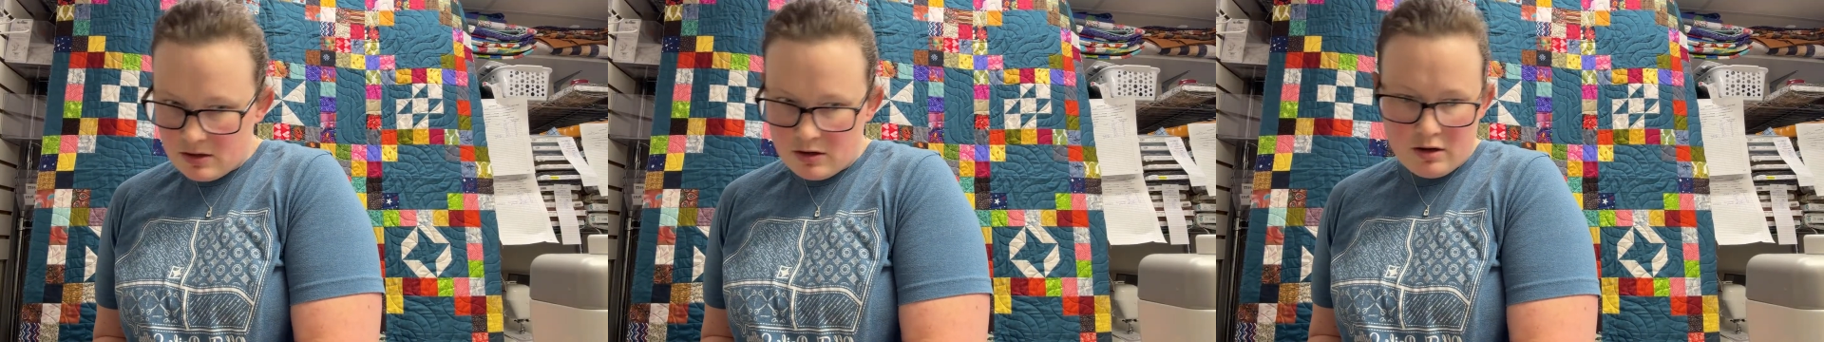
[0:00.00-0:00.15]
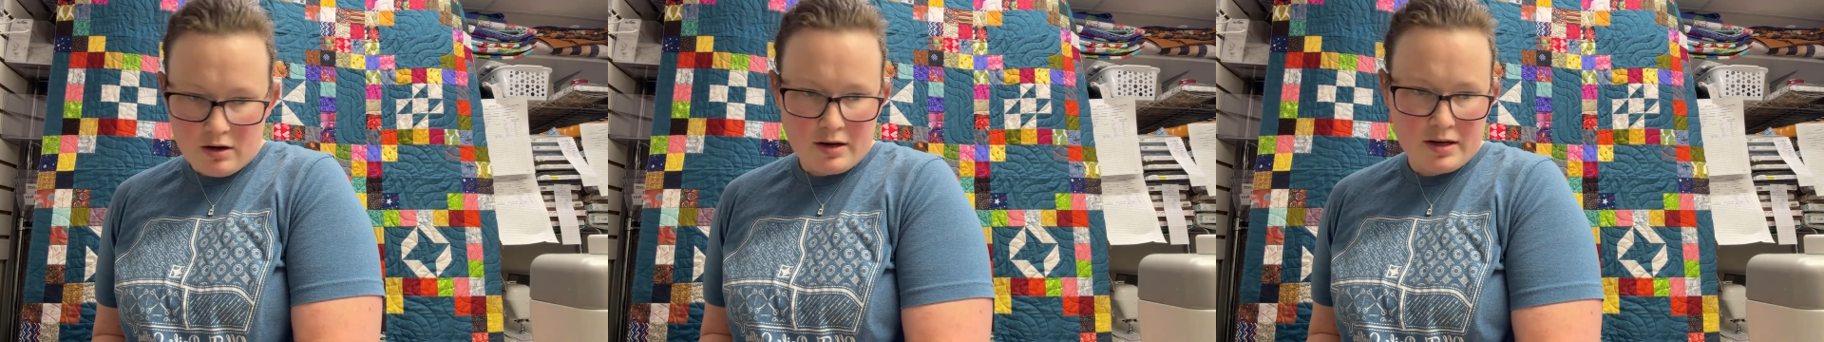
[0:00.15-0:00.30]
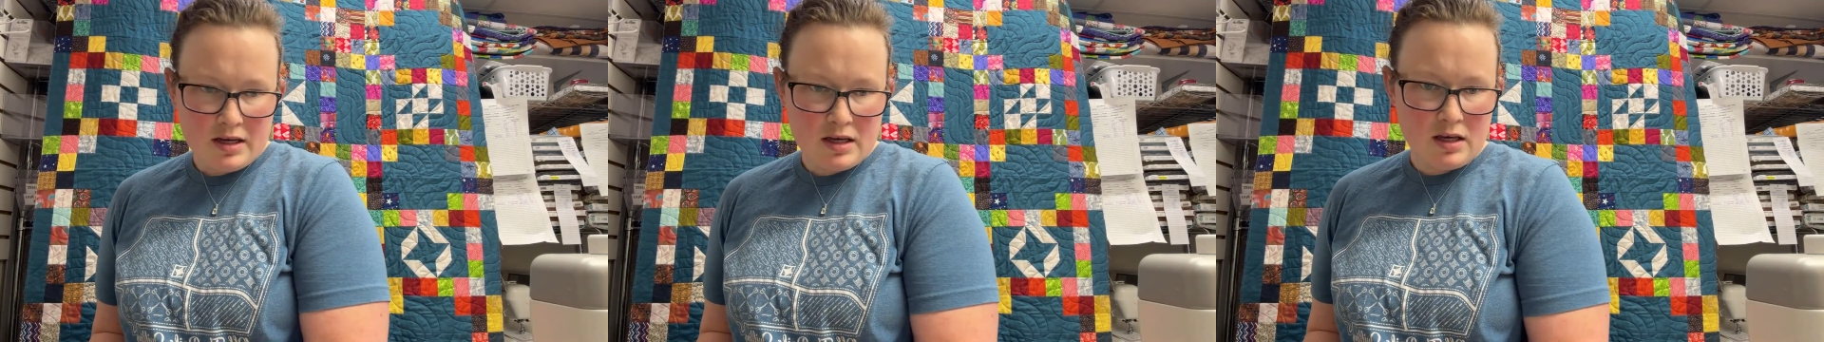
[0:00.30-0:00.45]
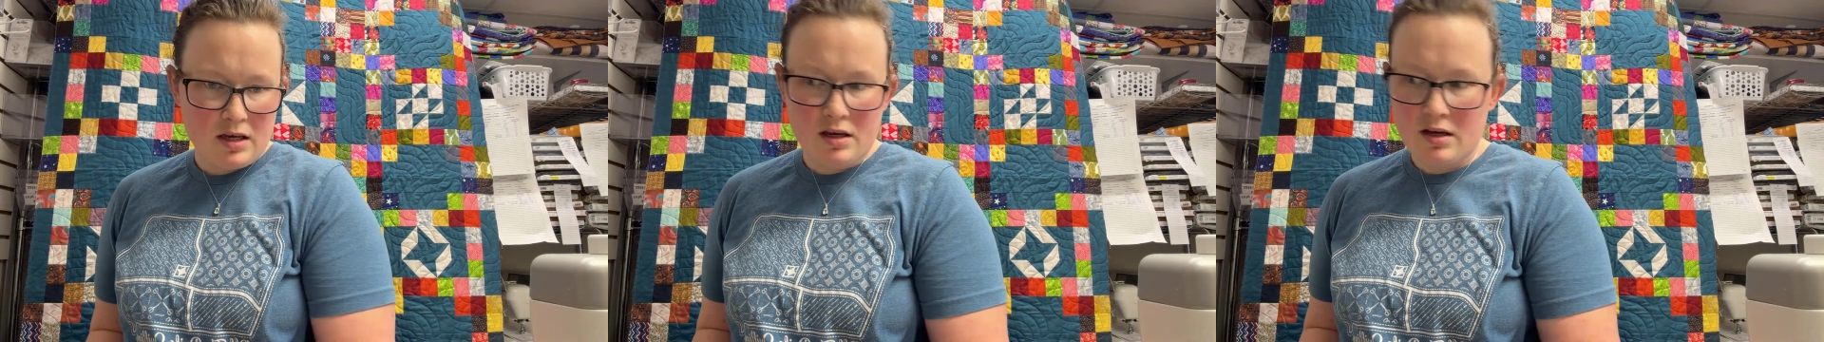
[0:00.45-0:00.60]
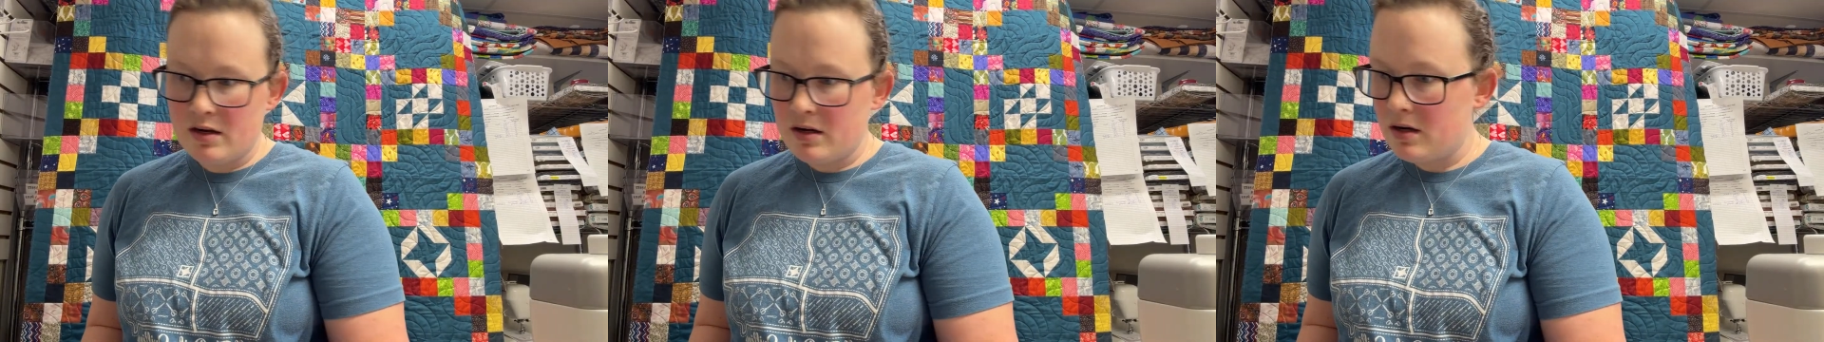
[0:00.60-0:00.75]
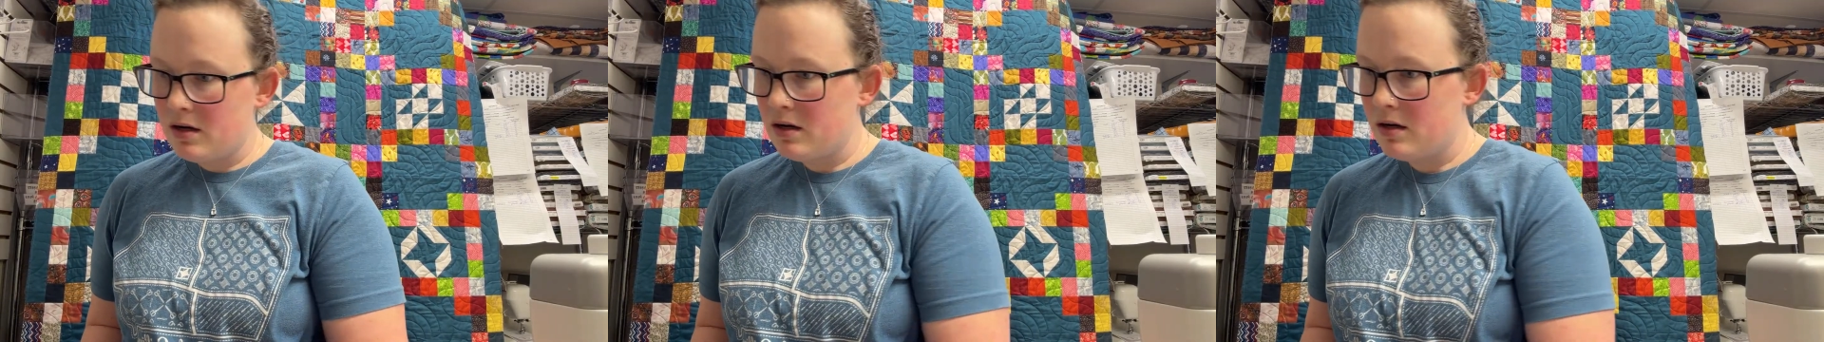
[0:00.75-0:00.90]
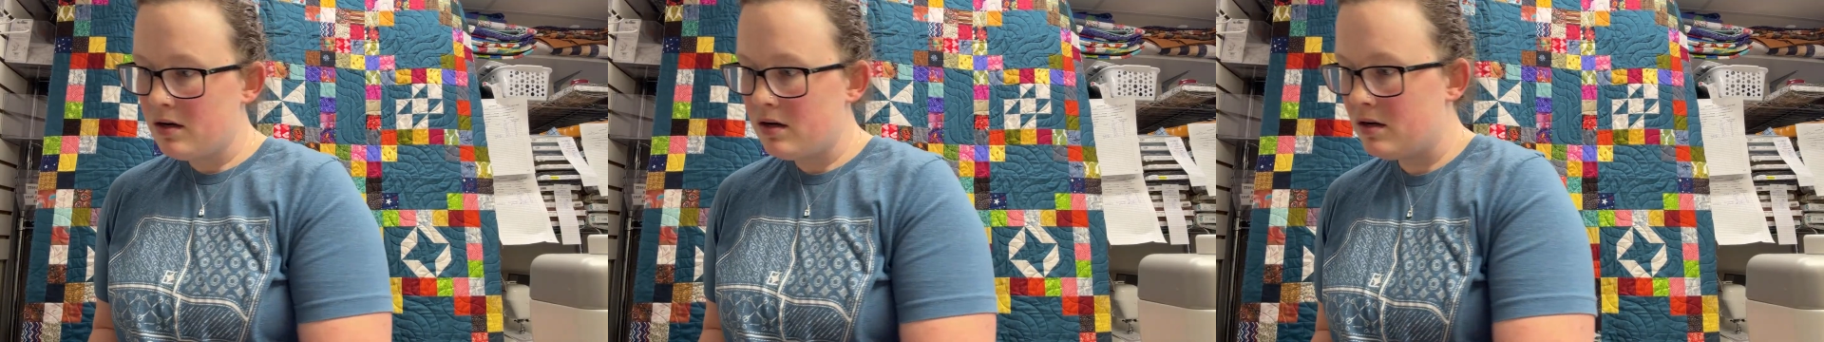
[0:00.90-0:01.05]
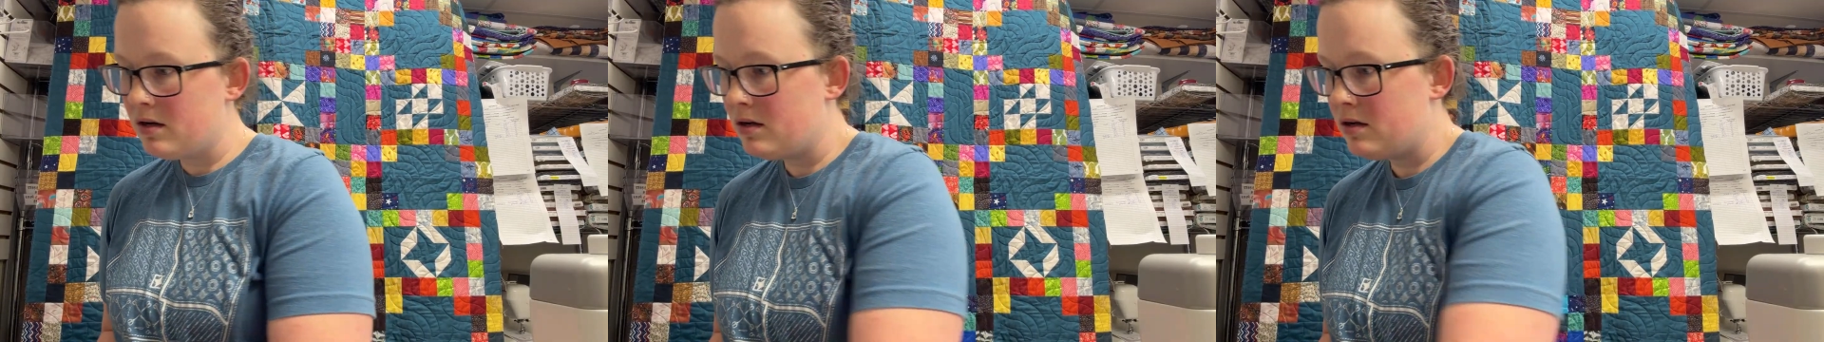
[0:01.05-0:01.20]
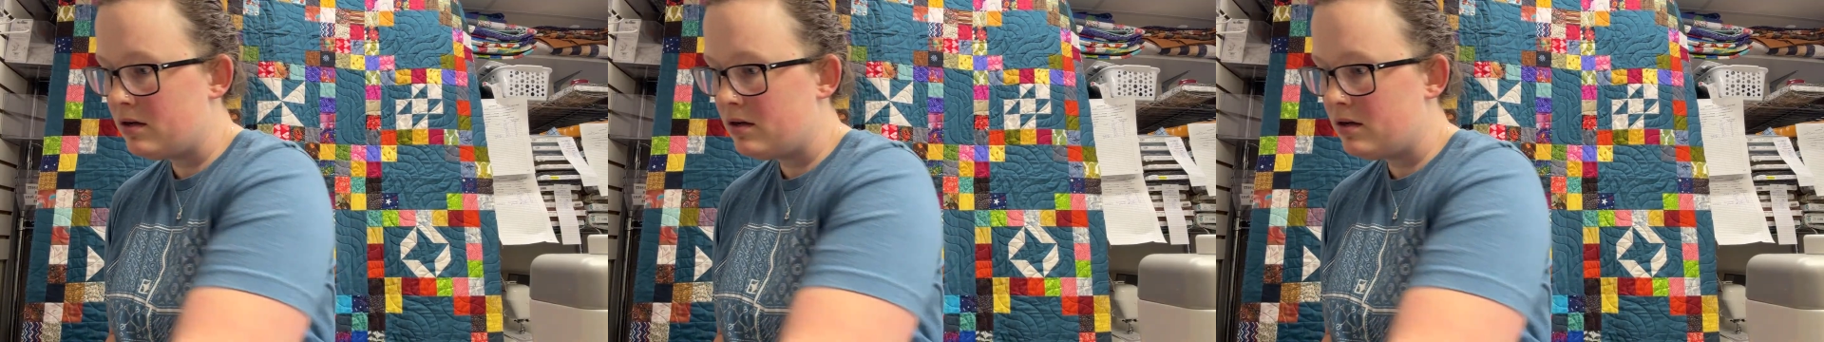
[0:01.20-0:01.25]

are here,